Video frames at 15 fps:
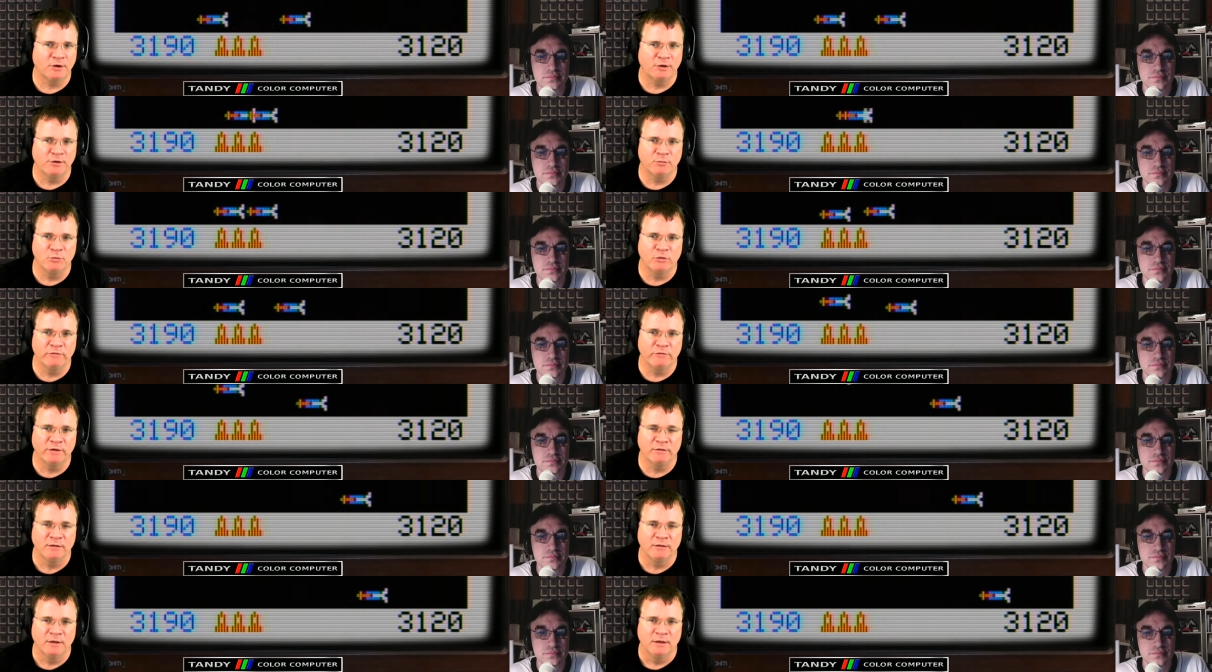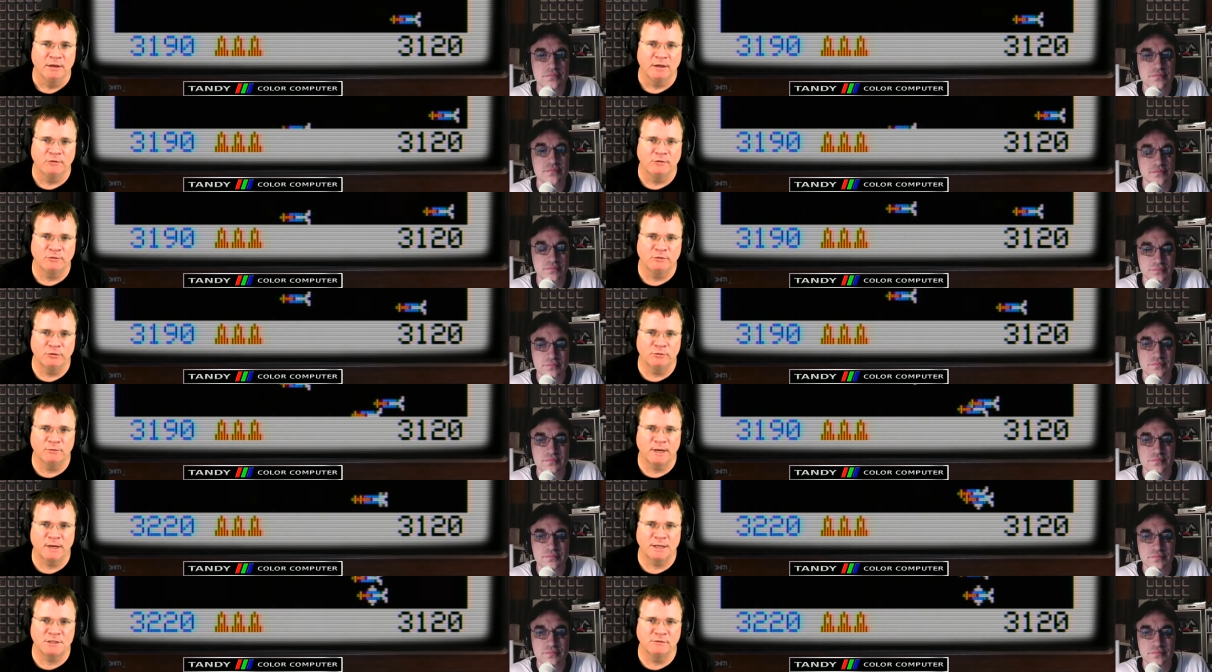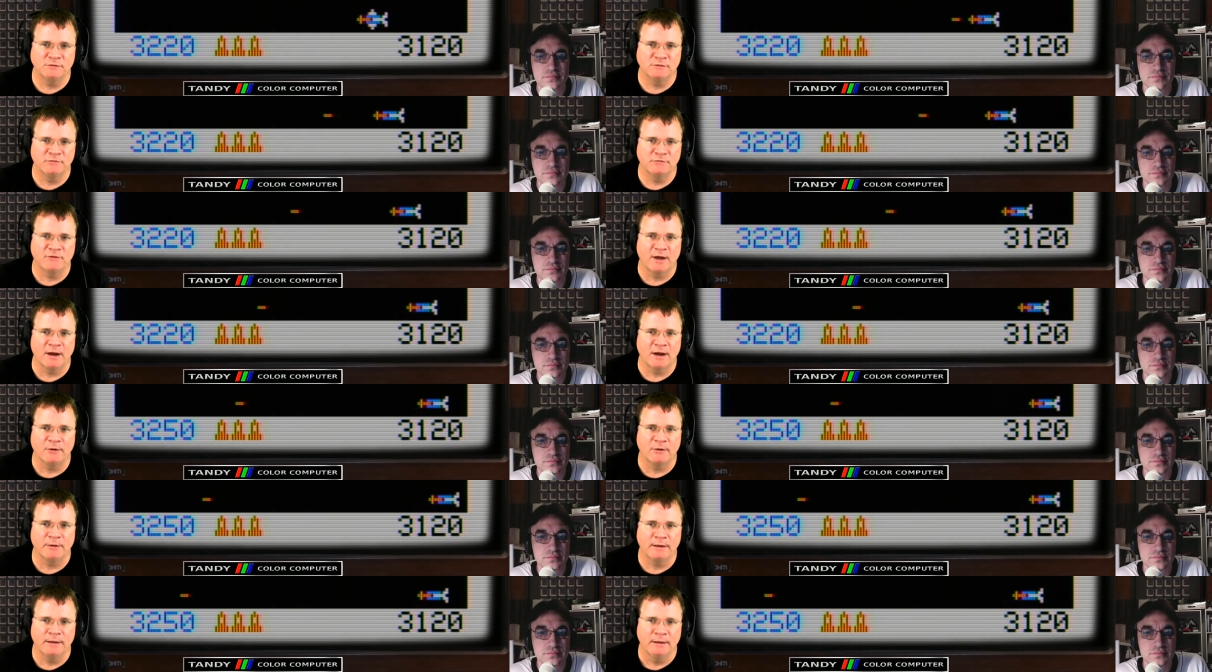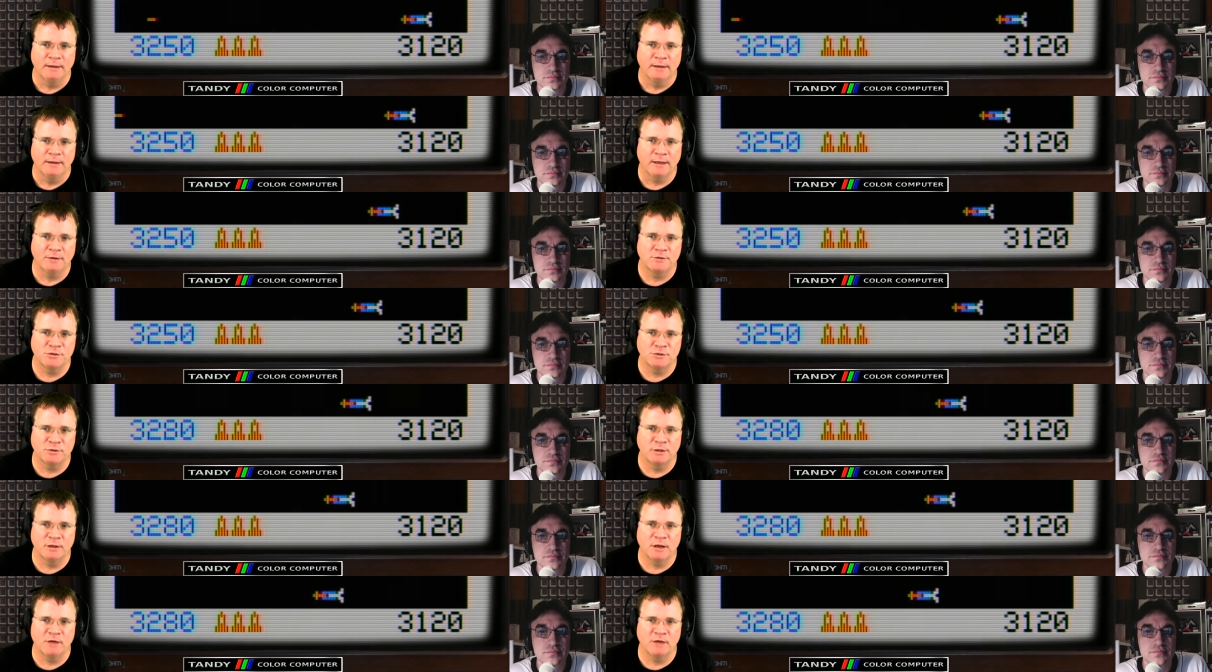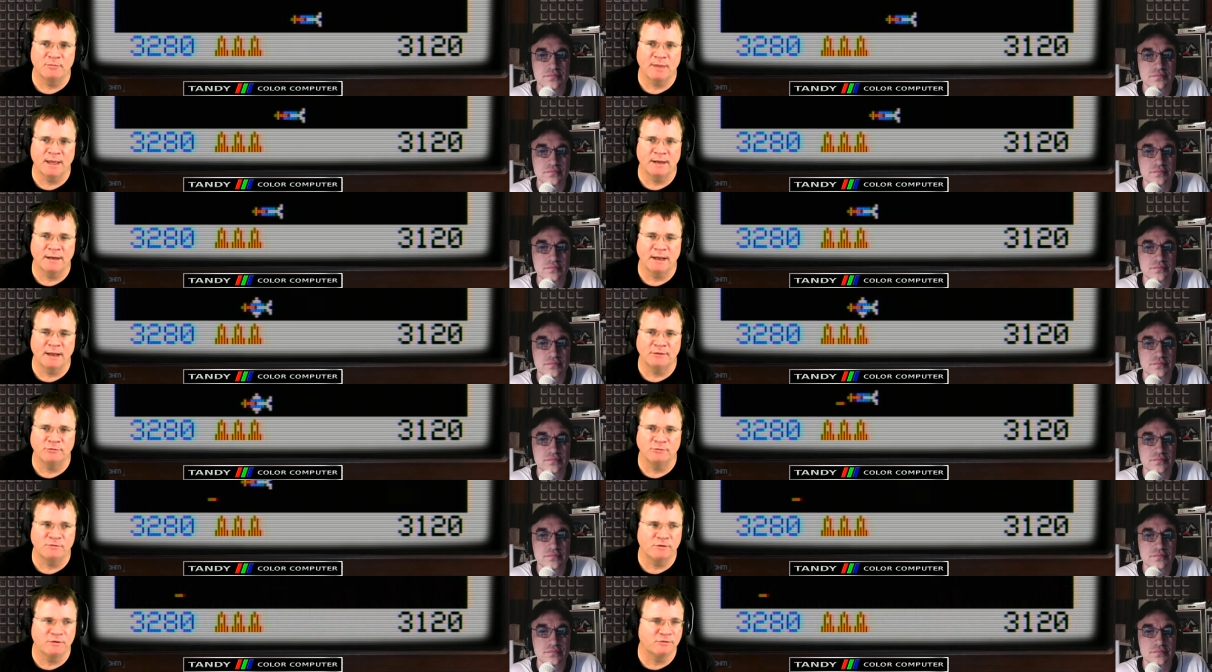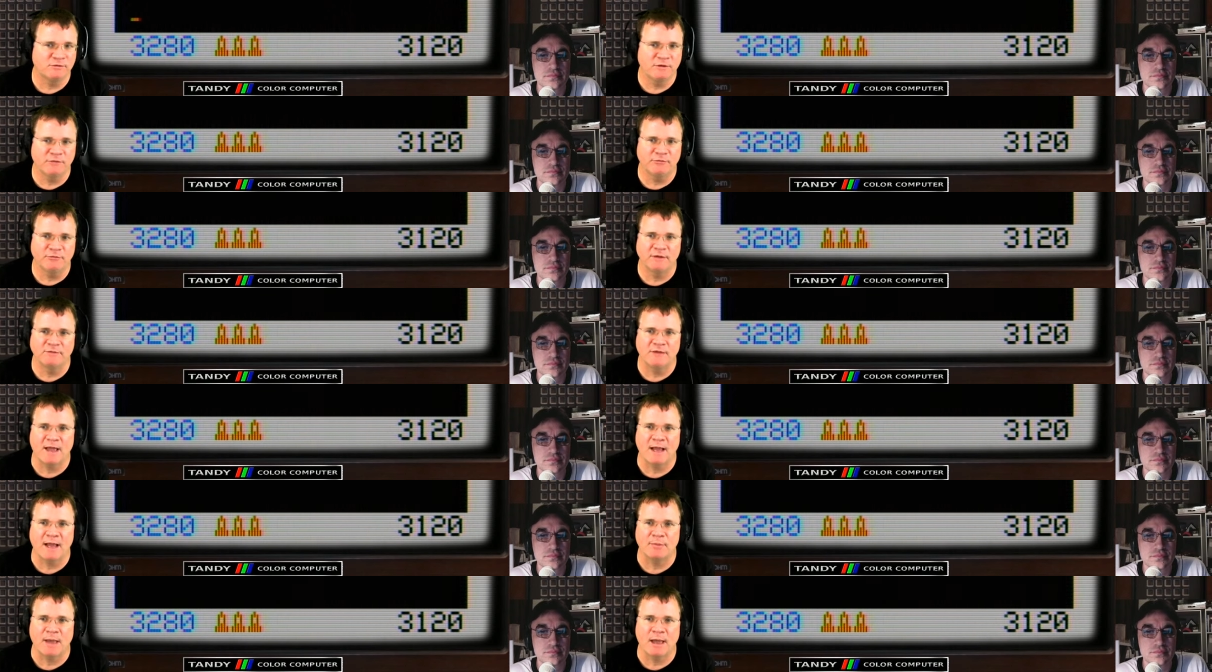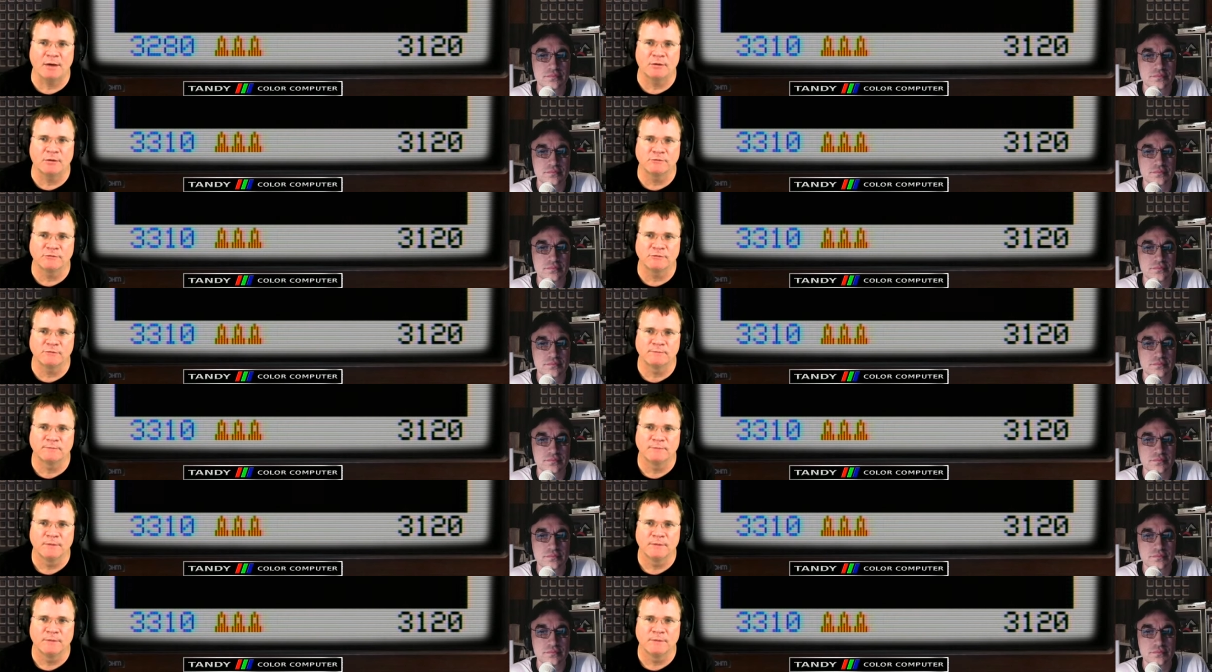Speaker 1: You know, you're moving in two directions and firing and shooting off bad guys with just different attack patterns.